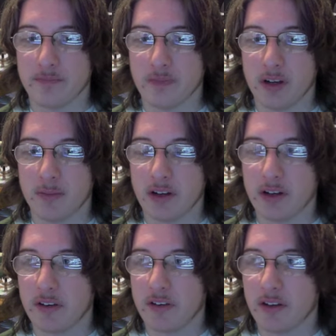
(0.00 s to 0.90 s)
I'm not
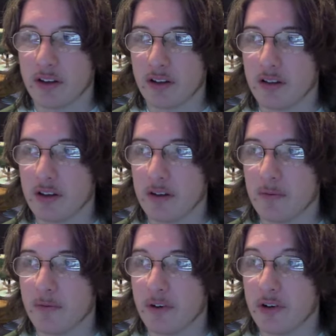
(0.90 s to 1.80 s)
exactly
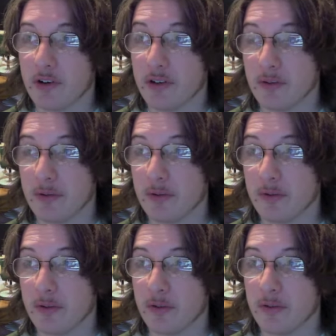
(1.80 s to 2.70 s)
fond of
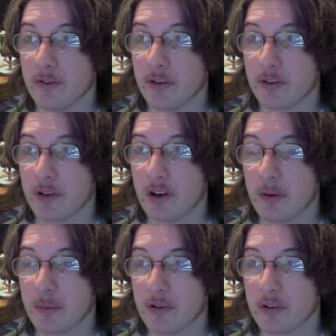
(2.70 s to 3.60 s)

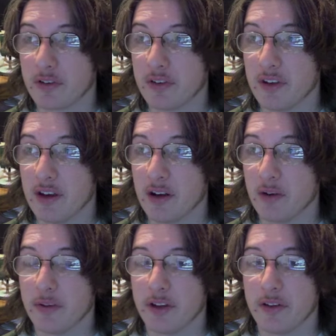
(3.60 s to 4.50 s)
comic books now
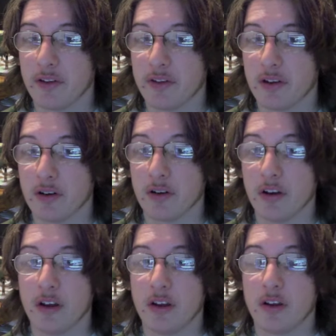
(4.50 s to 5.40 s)
that they're
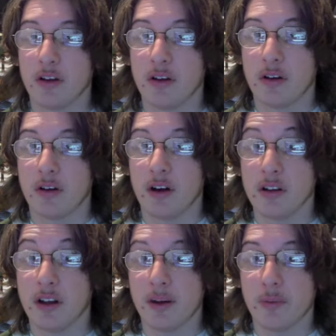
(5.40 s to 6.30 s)
a
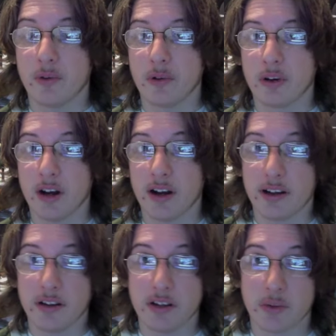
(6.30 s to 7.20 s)
lot more
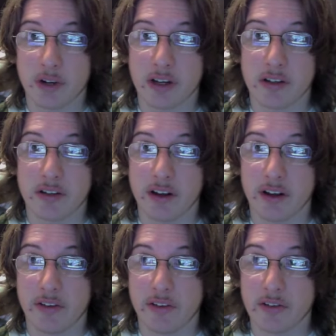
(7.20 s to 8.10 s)
highly
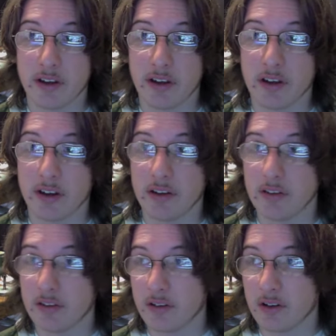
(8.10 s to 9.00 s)
recognized and
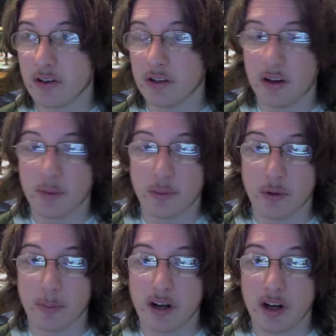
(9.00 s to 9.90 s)
a lot more
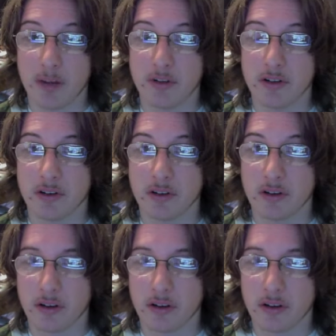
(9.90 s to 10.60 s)
popular,